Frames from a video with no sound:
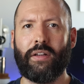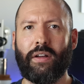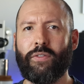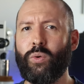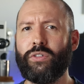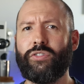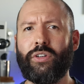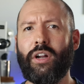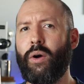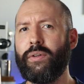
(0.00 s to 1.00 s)
Of course, you
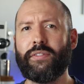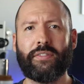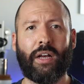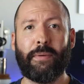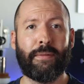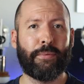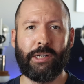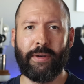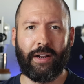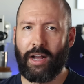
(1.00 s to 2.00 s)
can always sub in
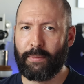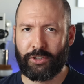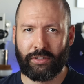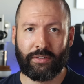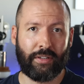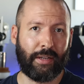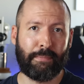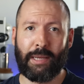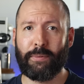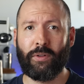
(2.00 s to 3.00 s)
pre-made options like
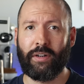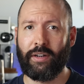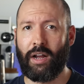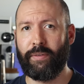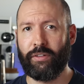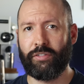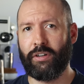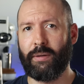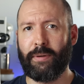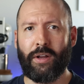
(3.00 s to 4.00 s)
maple and agave
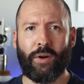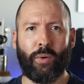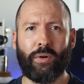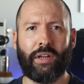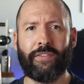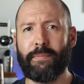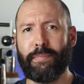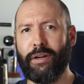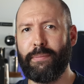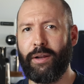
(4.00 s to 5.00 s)
syrup, or even
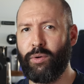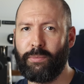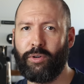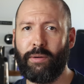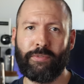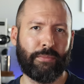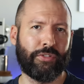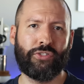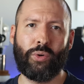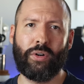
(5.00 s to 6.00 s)
pre-made whipped cream from the
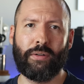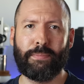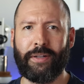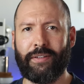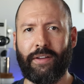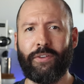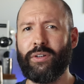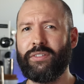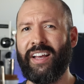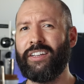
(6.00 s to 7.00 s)
store, but if
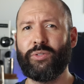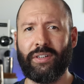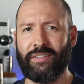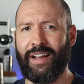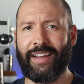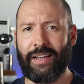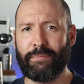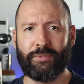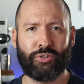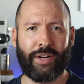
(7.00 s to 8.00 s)
you're as extra as I
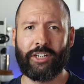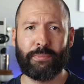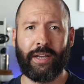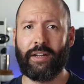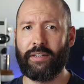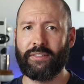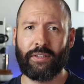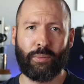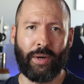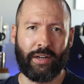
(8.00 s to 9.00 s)
am, scratch-made is
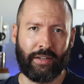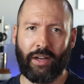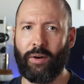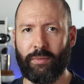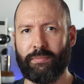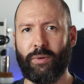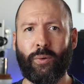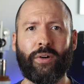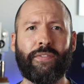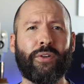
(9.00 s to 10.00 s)
the way to go.
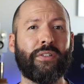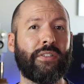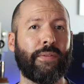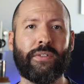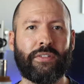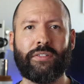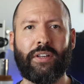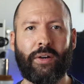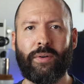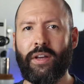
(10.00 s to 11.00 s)
Or if you're in San
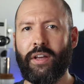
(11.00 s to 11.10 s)
Francisco,